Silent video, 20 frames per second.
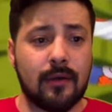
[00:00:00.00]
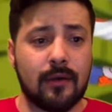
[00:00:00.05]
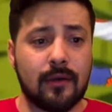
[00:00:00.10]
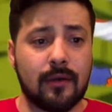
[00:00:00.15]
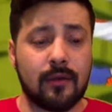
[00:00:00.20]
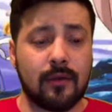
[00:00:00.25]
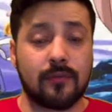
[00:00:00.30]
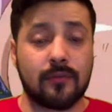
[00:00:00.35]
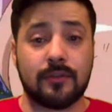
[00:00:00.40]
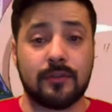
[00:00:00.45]

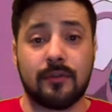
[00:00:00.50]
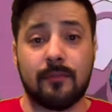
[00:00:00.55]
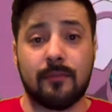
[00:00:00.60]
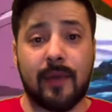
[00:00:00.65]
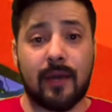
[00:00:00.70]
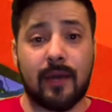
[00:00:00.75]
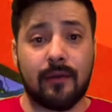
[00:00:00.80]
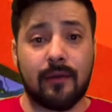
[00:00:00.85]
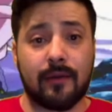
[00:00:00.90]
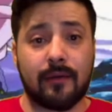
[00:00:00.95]
goes into the
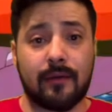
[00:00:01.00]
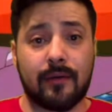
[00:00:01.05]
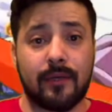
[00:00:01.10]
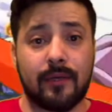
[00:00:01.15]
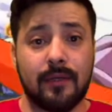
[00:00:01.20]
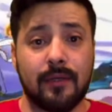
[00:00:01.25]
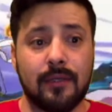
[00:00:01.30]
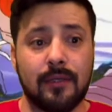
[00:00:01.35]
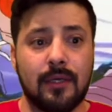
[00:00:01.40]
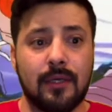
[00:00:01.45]
battle area.
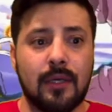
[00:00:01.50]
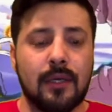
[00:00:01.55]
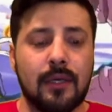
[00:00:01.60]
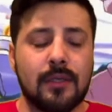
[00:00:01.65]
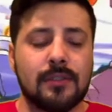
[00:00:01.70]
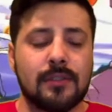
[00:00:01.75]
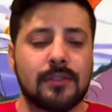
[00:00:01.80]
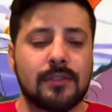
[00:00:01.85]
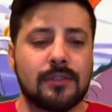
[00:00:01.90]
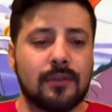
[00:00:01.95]

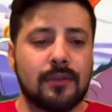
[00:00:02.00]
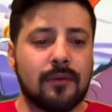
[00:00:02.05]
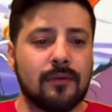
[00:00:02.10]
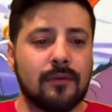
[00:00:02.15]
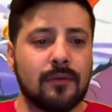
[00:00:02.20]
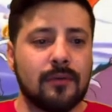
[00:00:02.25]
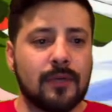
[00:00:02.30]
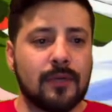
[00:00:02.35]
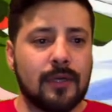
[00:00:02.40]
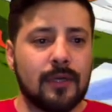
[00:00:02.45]
So
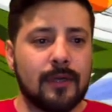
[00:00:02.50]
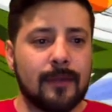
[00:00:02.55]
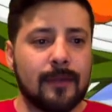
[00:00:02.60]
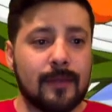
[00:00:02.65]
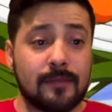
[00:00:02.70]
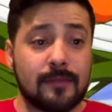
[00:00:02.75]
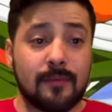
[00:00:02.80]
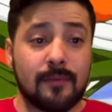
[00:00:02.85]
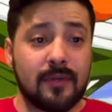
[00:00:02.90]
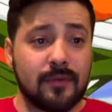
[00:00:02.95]

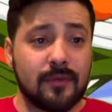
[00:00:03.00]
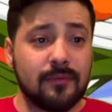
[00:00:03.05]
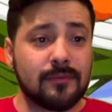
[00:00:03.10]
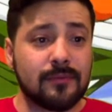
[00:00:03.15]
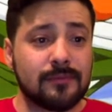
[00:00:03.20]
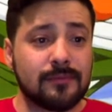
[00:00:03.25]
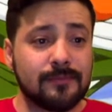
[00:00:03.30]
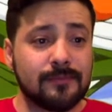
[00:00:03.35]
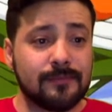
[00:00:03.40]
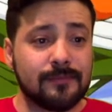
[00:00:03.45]
that's pretty cool.
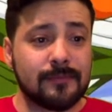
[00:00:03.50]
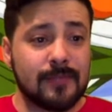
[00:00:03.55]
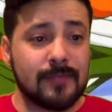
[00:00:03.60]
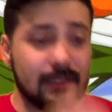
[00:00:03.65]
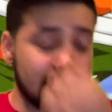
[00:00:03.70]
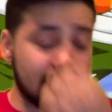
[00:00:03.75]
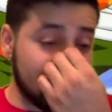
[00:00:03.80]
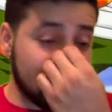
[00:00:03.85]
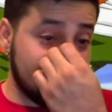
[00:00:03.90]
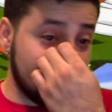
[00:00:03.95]

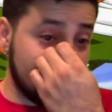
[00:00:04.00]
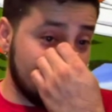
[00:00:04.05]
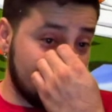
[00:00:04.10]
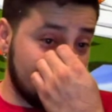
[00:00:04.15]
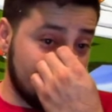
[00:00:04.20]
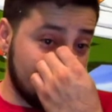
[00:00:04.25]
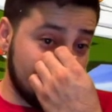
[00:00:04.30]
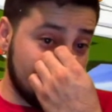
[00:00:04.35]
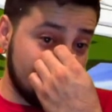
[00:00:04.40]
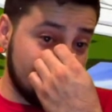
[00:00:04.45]
That's actually really
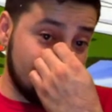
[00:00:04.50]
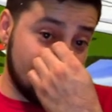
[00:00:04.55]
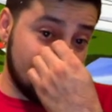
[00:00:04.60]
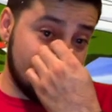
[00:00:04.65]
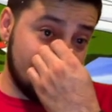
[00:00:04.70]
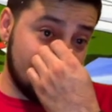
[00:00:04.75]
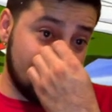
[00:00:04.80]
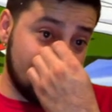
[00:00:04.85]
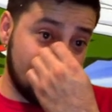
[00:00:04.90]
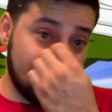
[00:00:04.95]
cool.
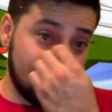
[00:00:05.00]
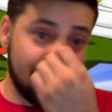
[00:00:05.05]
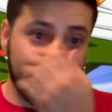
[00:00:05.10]
So,